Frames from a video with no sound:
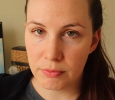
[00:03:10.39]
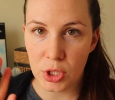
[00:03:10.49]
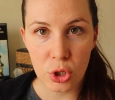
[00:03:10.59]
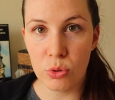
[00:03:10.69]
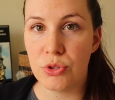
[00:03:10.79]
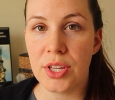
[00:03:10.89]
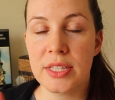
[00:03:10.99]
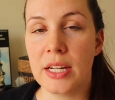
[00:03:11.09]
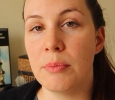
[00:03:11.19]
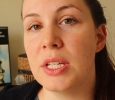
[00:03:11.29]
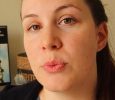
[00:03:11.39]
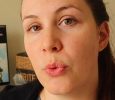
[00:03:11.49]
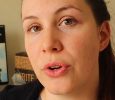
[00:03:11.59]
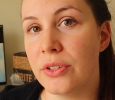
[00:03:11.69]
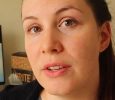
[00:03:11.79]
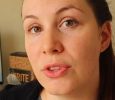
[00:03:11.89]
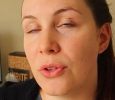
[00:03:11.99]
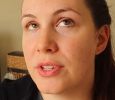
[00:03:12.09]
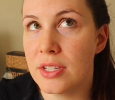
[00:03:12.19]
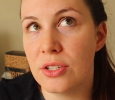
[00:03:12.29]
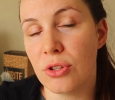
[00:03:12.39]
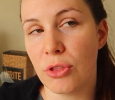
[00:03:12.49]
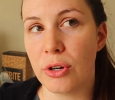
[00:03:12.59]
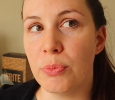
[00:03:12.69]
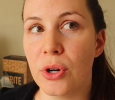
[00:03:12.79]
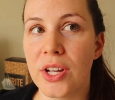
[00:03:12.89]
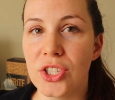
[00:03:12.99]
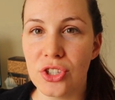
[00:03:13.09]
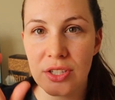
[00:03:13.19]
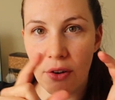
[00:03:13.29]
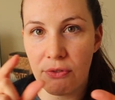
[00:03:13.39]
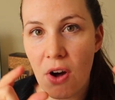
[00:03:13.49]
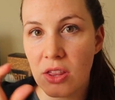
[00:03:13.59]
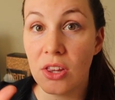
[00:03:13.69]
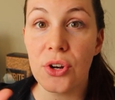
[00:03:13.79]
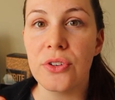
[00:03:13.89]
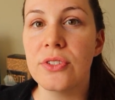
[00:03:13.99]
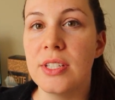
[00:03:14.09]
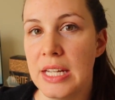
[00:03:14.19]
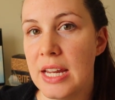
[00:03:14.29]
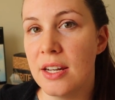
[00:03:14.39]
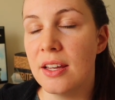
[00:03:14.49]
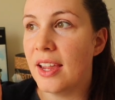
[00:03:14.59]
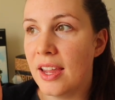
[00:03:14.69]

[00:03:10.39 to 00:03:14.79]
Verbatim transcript: huge that's going to be spoiled even though this is the third book it's just a fun little scene